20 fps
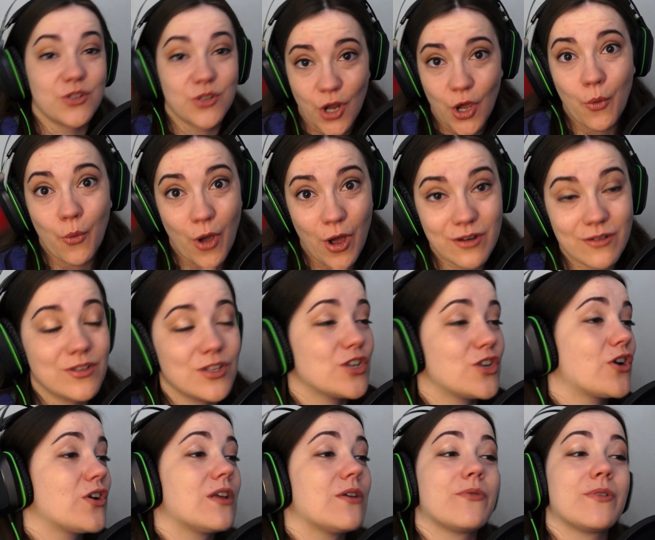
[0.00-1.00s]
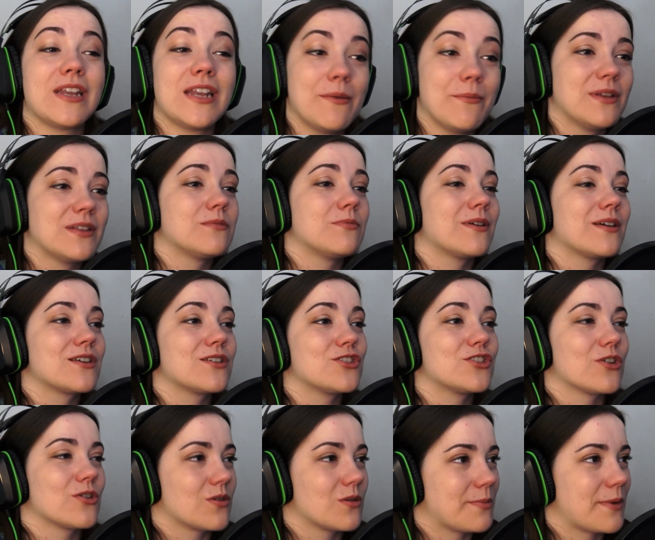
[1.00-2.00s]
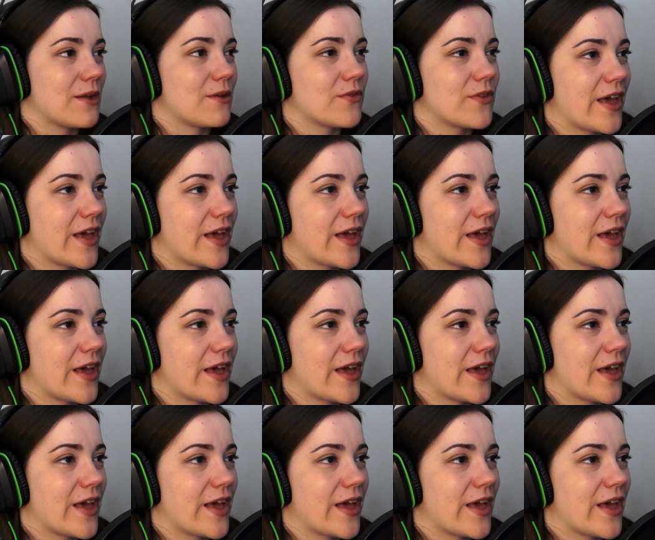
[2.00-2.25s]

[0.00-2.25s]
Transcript: you know what? You don't even need me to make a joke about